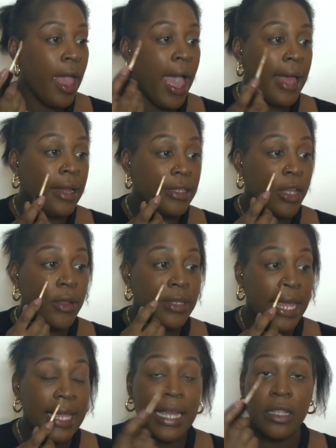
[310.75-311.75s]
And I don't
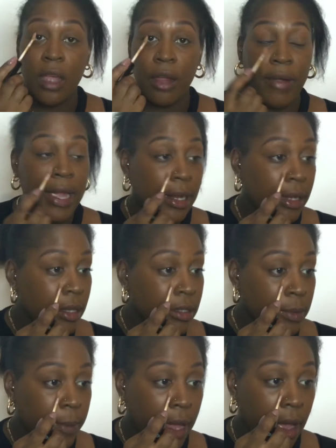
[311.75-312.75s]
take it directly under
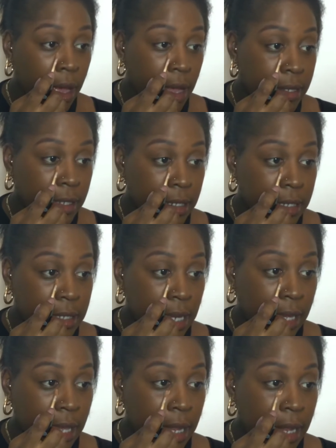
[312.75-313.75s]
my eyes, I just
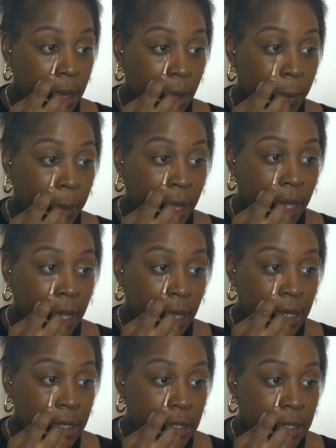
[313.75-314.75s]
take it a little bit
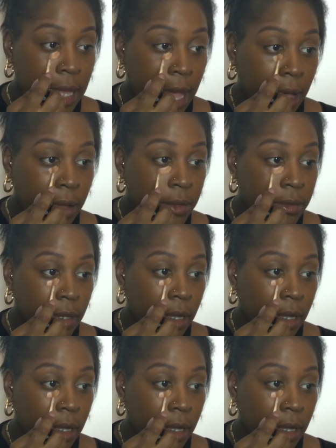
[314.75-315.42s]
down